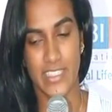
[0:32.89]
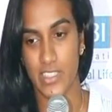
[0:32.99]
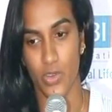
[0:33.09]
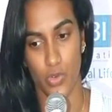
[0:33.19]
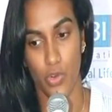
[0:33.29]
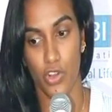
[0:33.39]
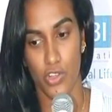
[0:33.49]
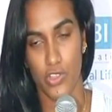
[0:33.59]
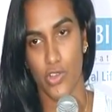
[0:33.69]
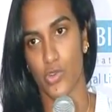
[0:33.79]
I think
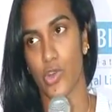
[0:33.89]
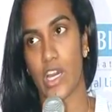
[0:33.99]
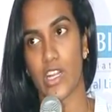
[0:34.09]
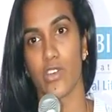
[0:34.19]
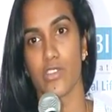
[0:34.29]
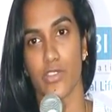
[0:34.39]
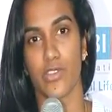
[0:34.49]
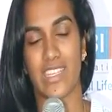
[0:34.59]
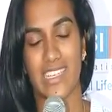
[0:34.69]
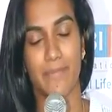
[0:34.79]
Okuhara, Okuhara,
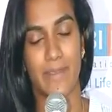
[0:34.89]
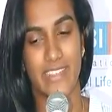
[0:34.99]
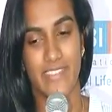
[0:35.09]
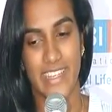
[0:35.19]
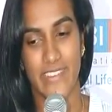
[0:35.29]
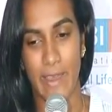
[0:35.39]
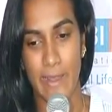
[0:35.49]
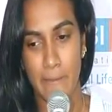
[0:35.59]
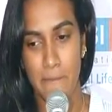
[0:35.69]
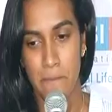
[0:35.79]
also really played very
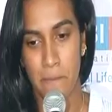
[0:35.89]
well.